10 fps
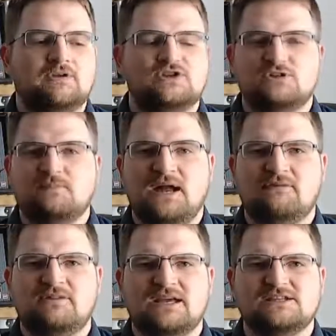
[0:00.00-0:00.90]
Just by
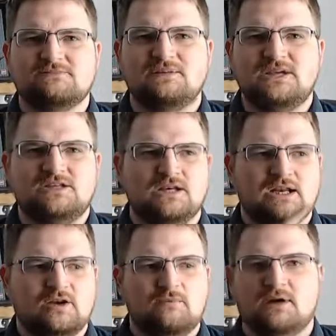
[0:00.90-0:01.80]
having that speed, you
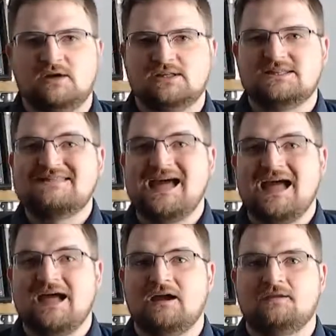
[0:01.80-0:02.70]
click on a button, it's
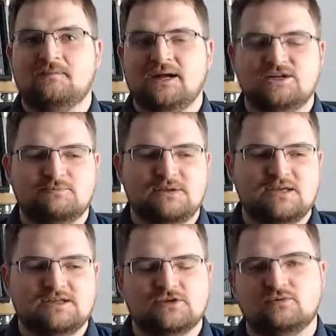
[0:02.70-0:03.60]
there, the page
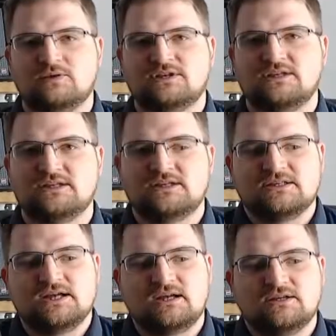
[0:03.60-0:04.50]
appears, it's almost
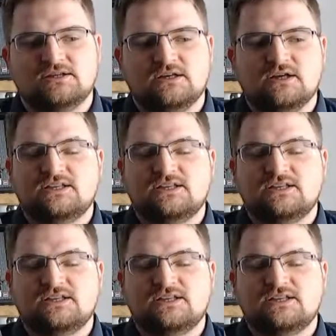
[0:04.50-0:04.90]
instantaneous.